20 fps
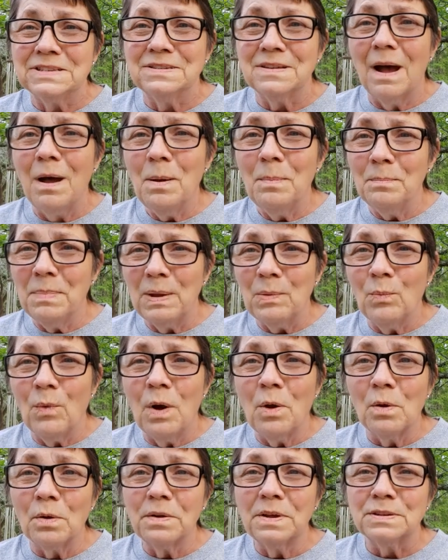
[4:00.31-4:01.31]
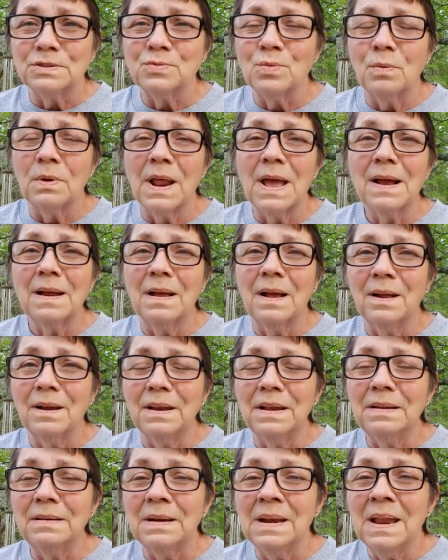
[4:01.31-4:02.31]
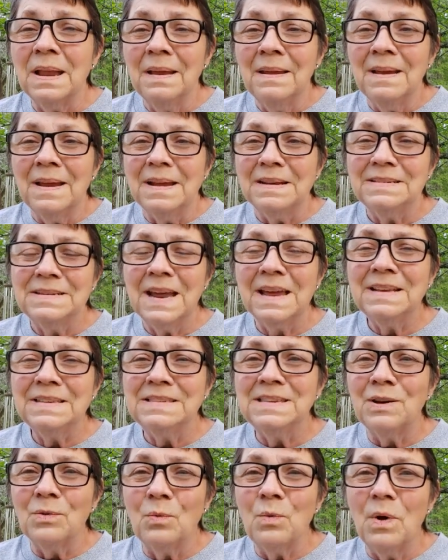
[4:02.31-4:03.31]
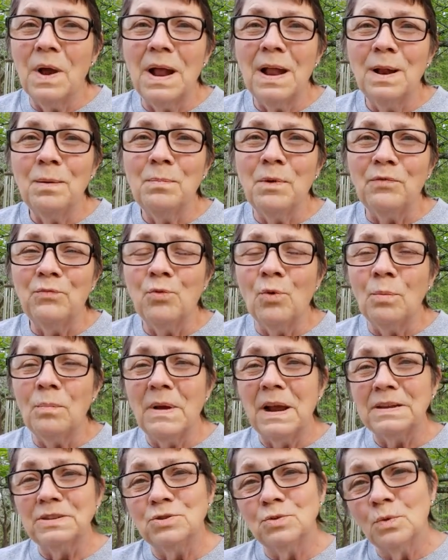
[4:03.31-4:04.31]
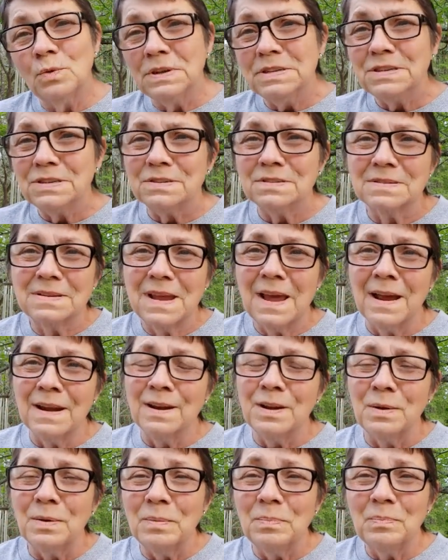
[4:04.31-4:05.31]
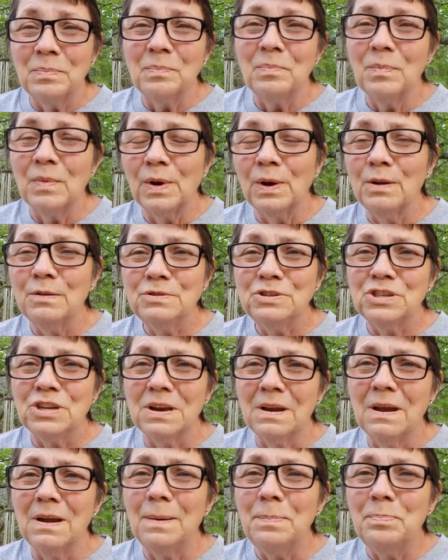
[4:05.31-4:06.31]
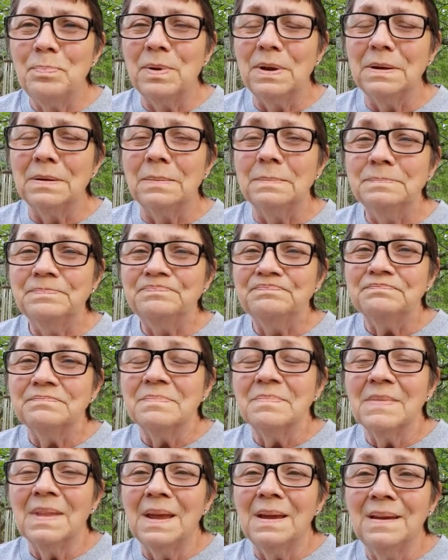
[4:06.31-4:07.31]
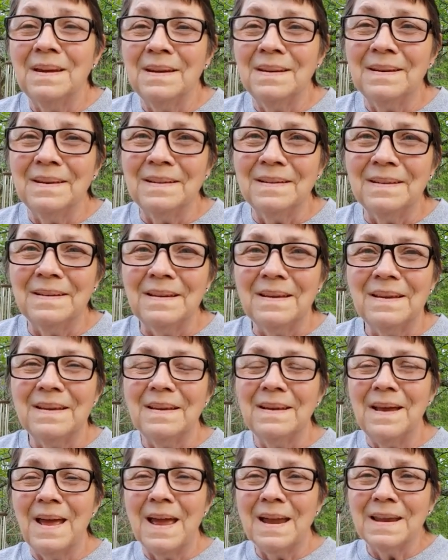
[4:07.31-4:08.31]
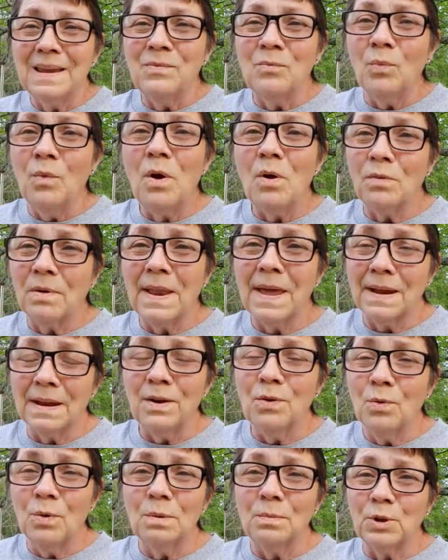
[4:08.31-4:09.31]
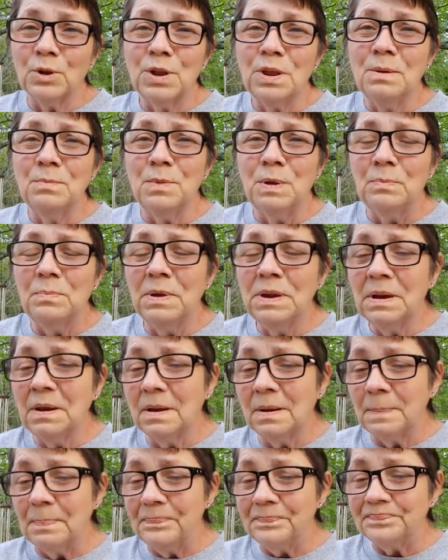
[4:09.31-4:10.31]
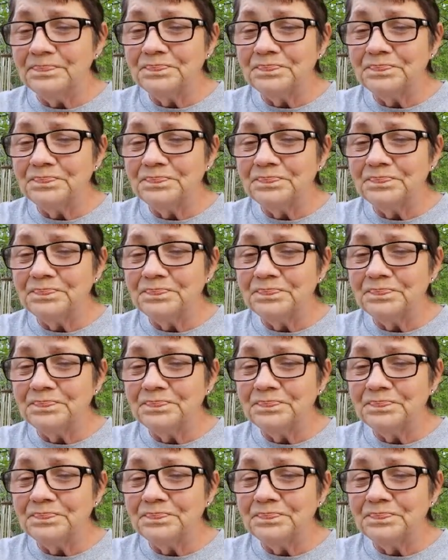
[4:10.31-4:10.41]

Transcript: zombie walk is what I call it it takes it a while before my joints kind of loosen up and and uh, I can walk like a normal human being